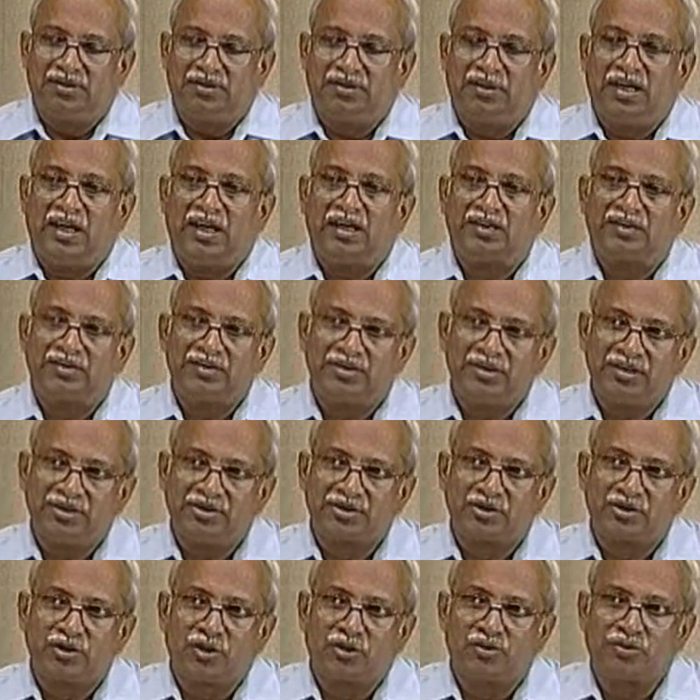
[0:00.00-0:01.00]
and this
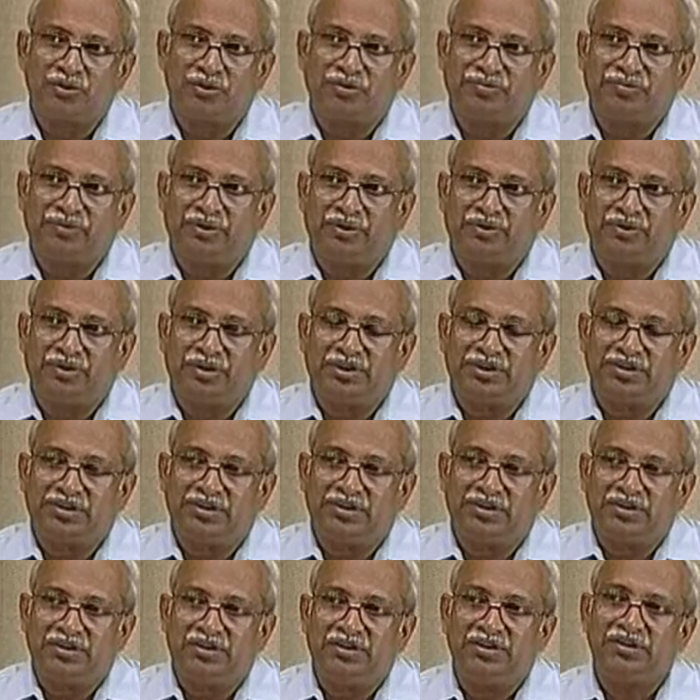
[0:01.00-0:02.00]
short wave
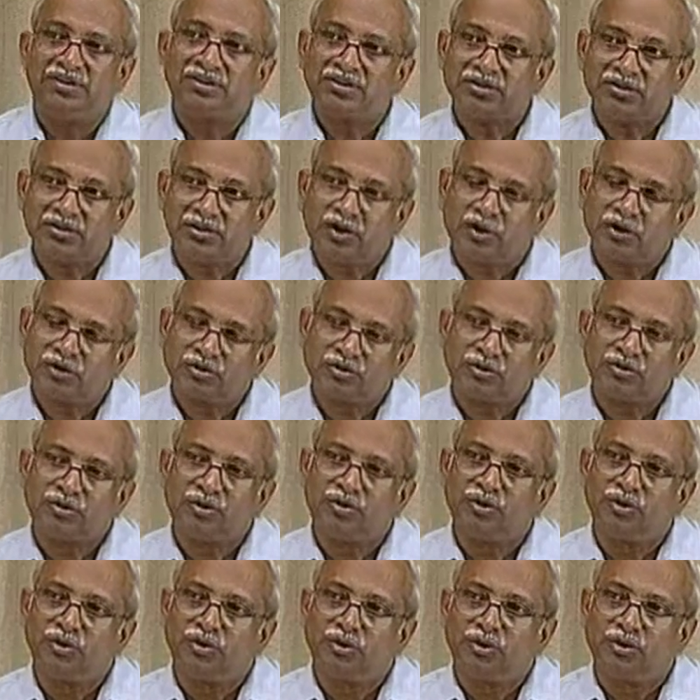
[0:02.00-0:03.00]
frequency is not so
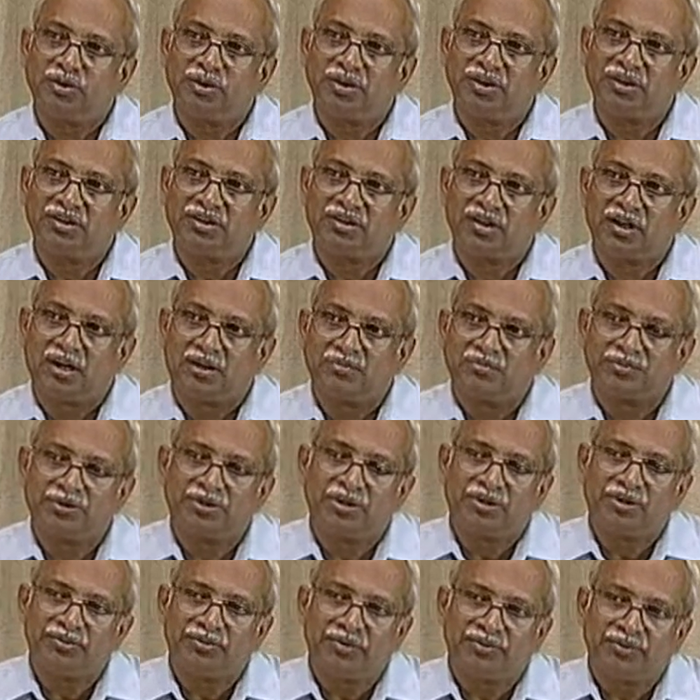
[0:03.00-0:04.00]
low. It comes
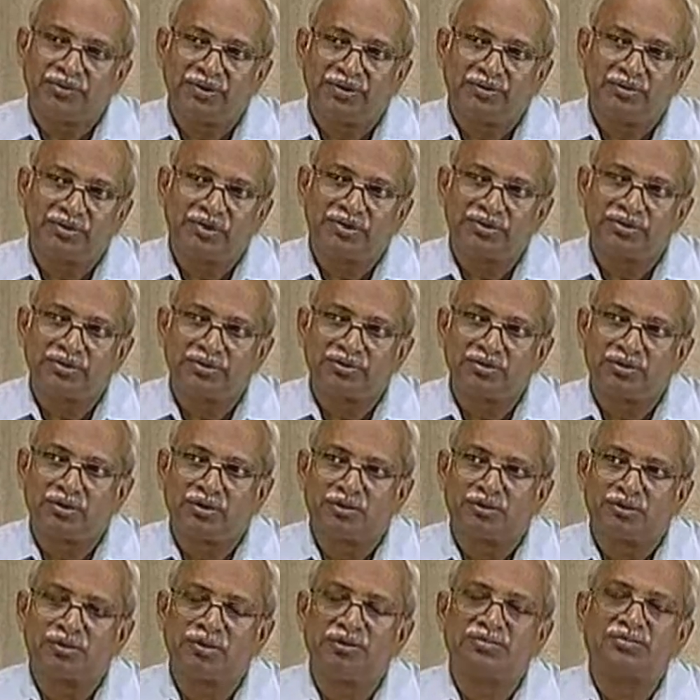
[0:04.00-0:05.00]
up, the frequency of
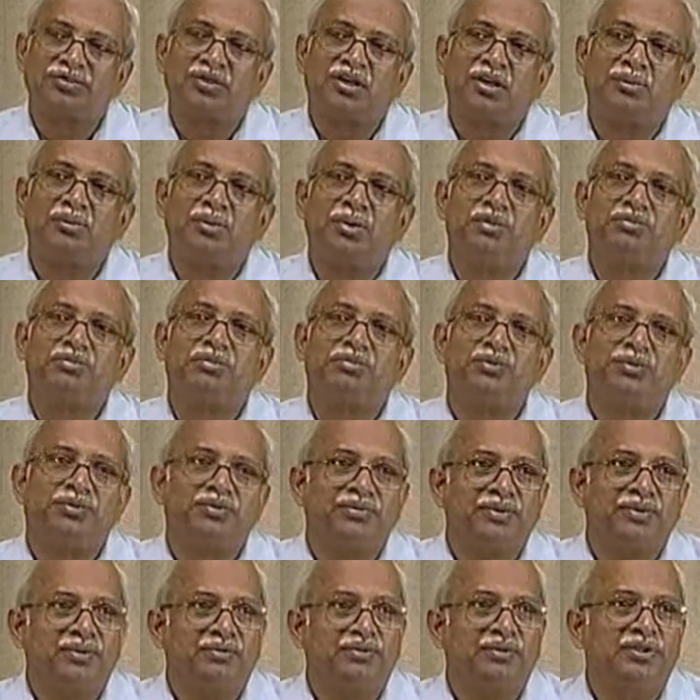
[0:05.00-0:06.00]
short waves come up to the
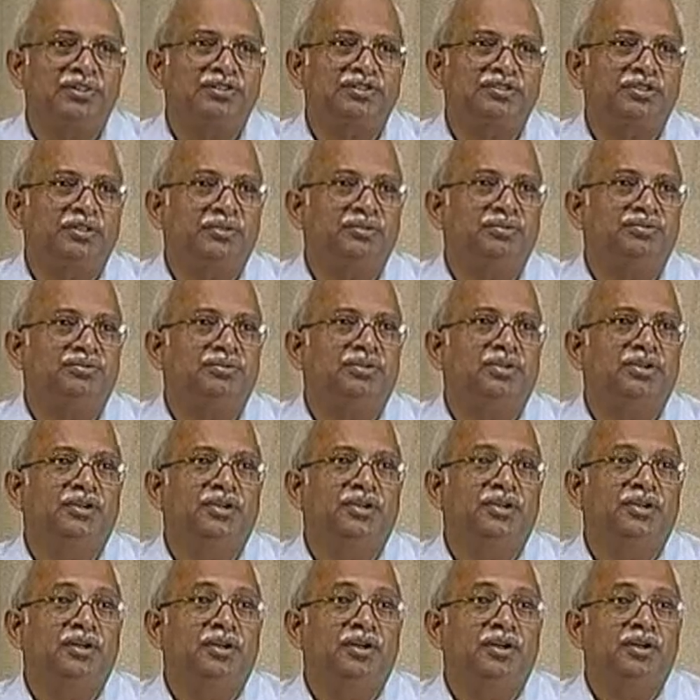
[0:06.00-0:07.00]
frequency of
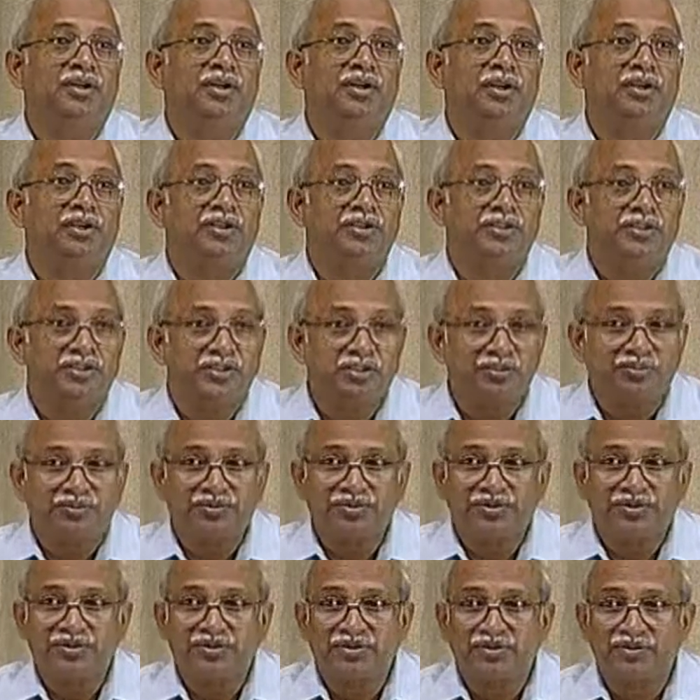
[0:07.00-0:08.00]

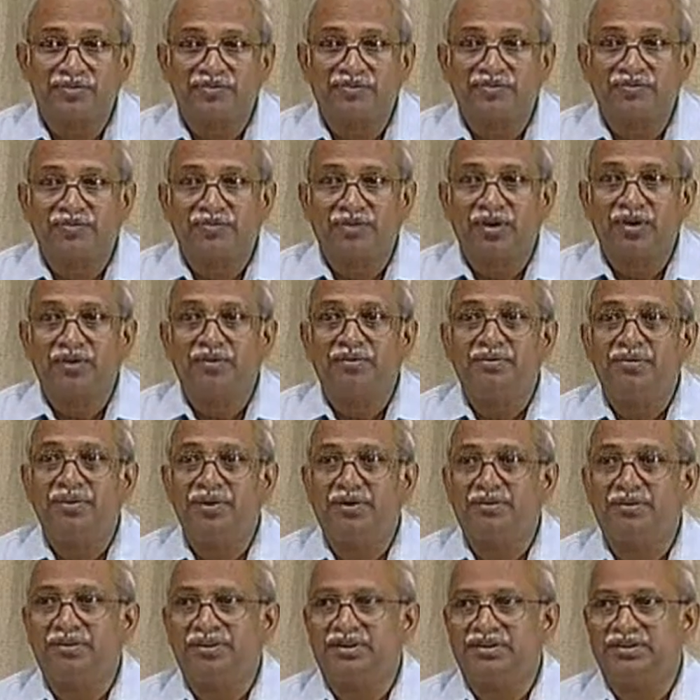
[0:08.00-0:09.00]
ship's
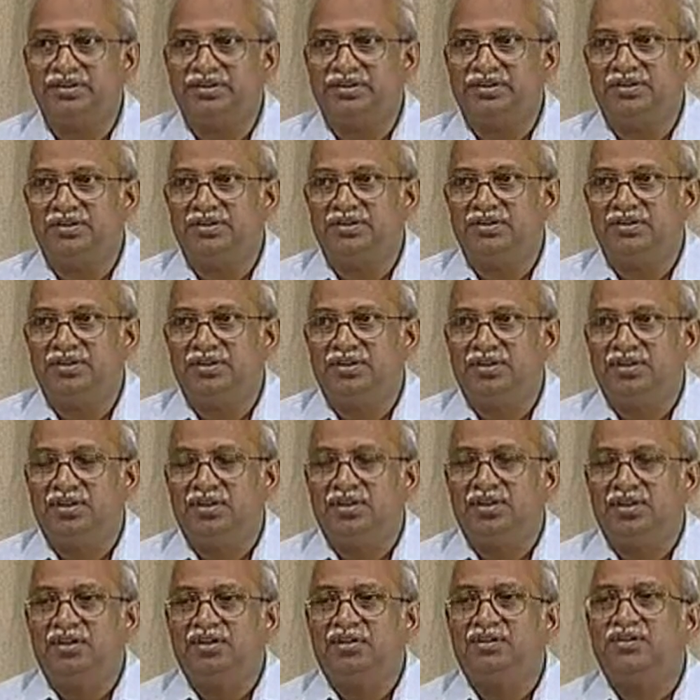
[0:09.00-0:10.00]
frequency.
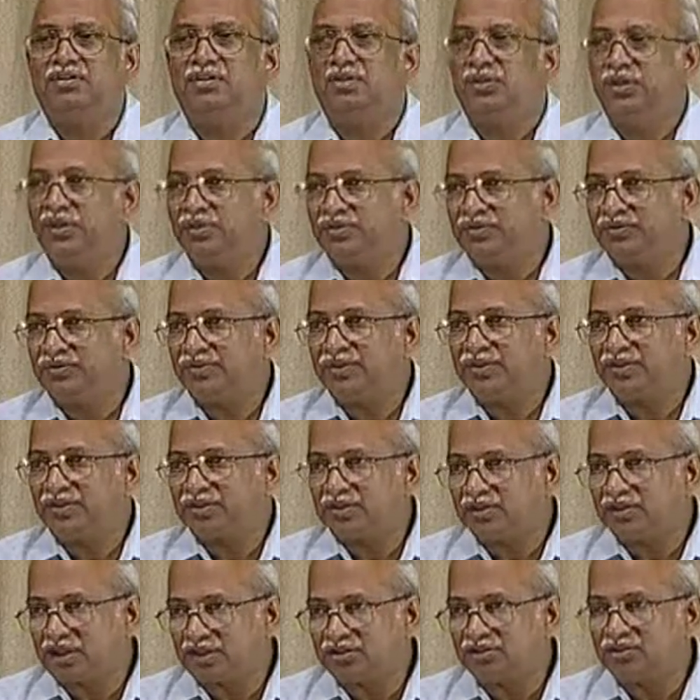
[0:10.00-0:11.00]
So if
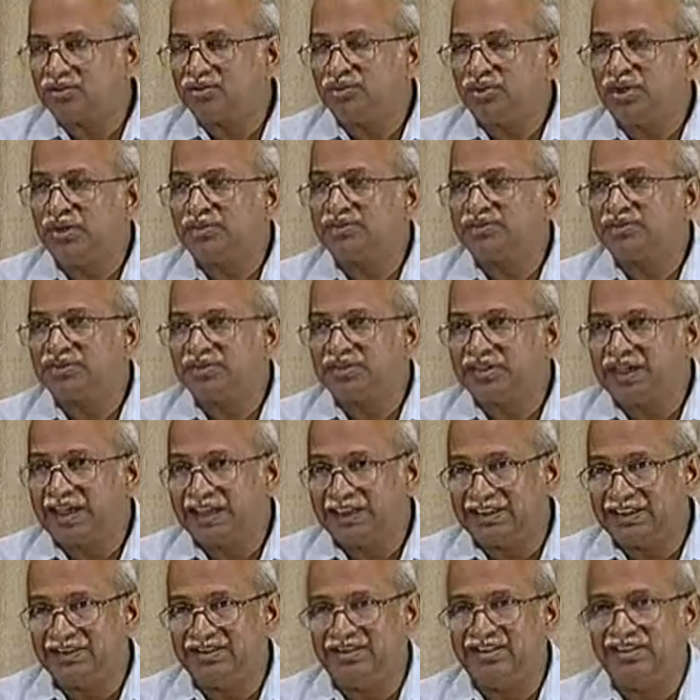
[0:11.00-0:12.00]
such waves
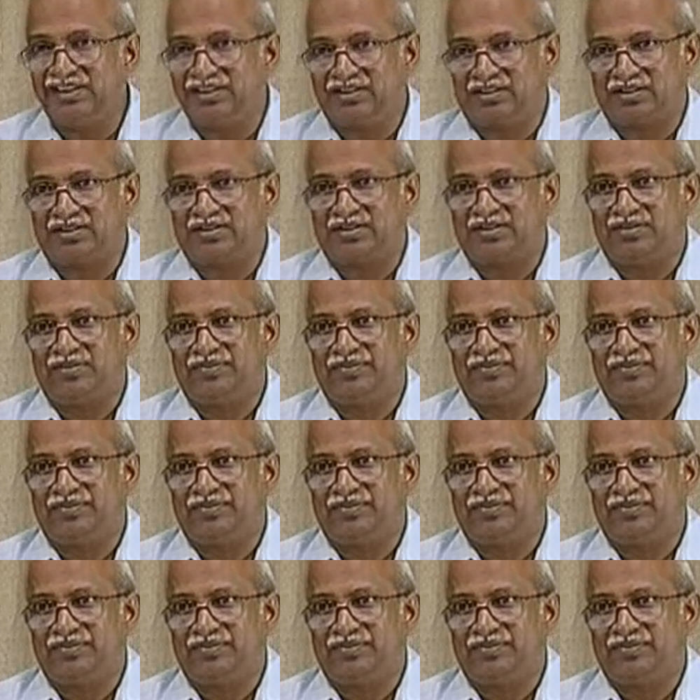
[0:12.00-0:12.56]
exist,